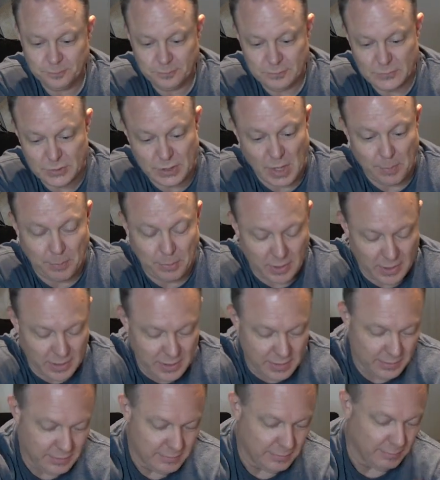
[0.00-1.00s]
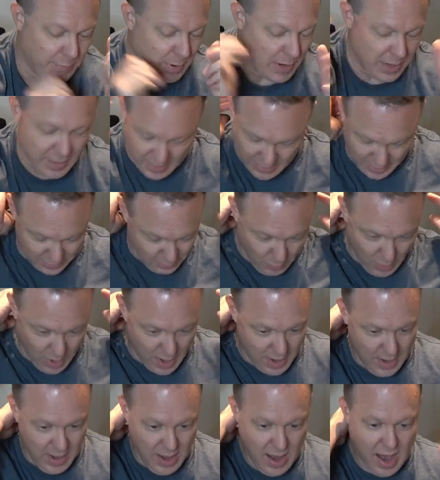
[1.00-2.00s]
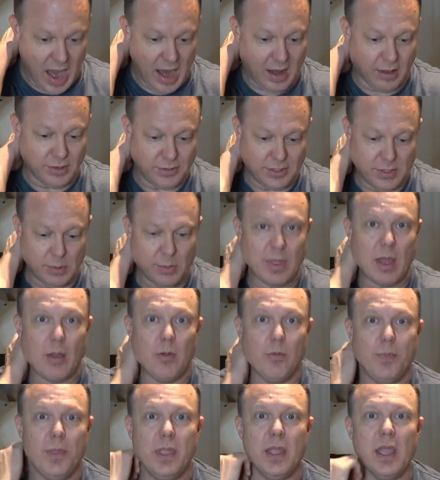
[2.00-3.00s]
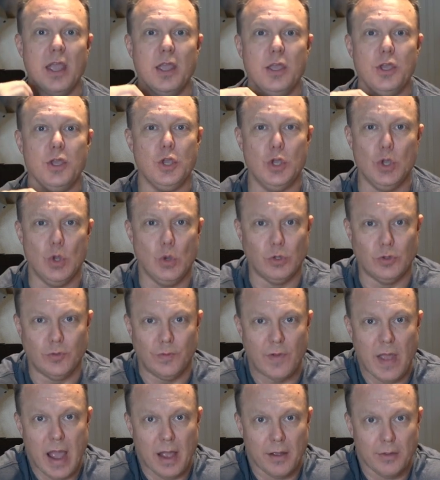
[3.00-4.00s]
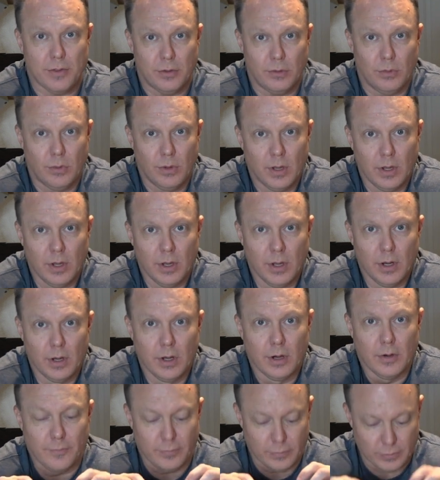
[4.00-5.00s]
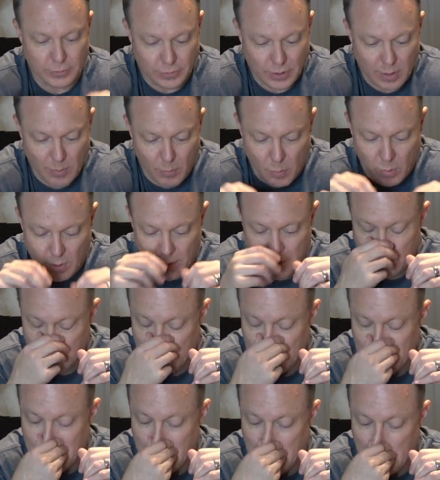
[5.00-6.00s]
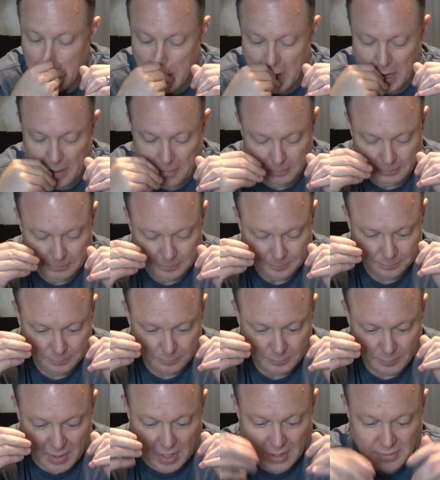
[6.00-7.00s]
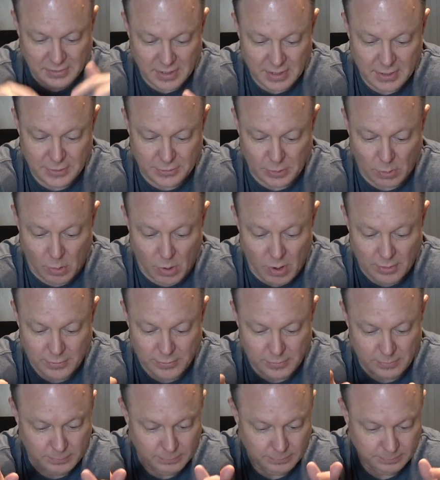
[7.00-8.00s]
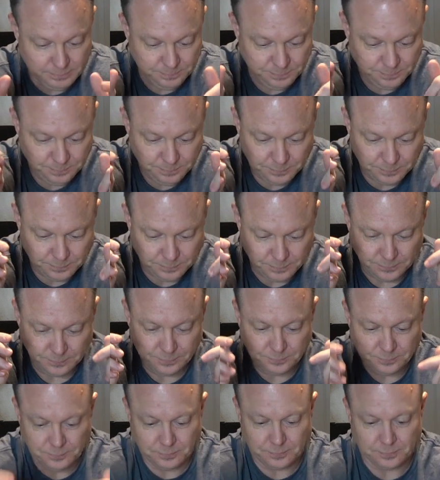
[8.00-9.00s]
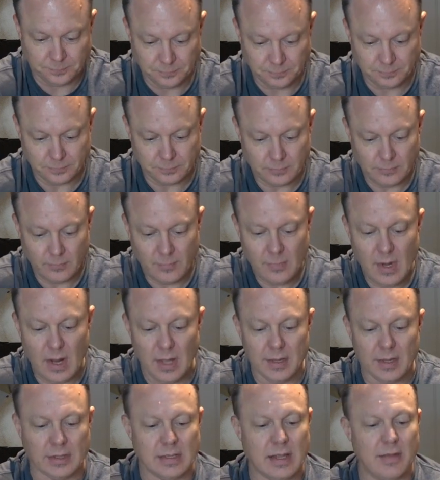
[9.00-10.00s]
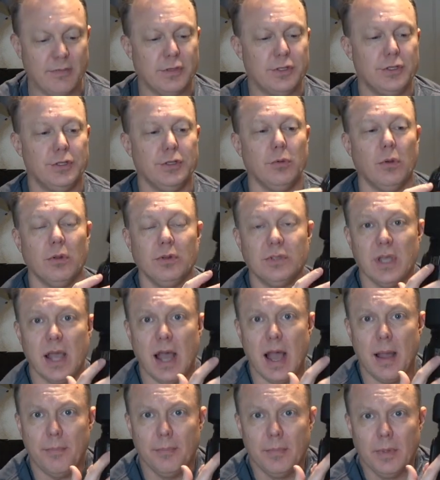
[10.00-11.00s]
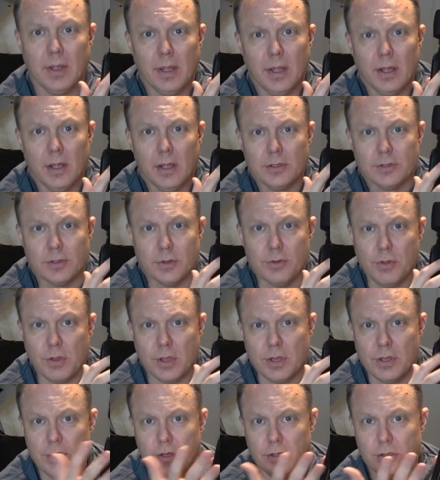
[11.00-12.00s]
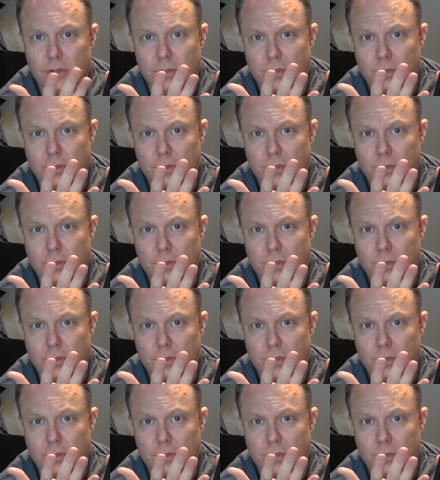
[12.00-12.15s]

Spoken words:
separately. But either way, I could see where that would be a huge value for someone because it is so awesome. It does have a shoe on top, so you can